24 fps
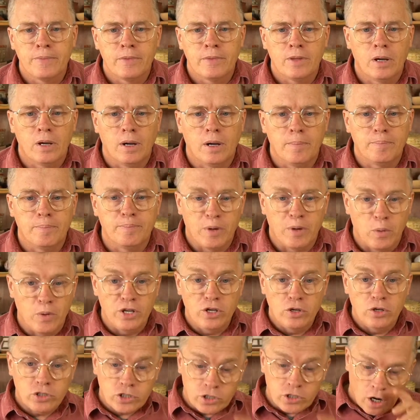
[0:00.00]
Uh, but when
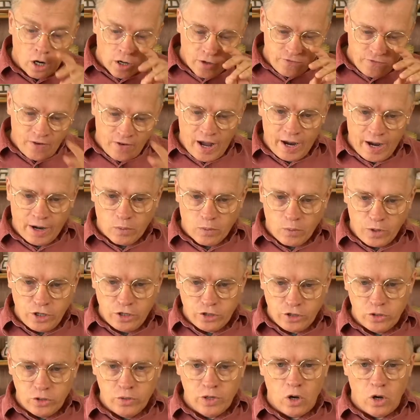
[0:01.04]
you start a fire, when you're doing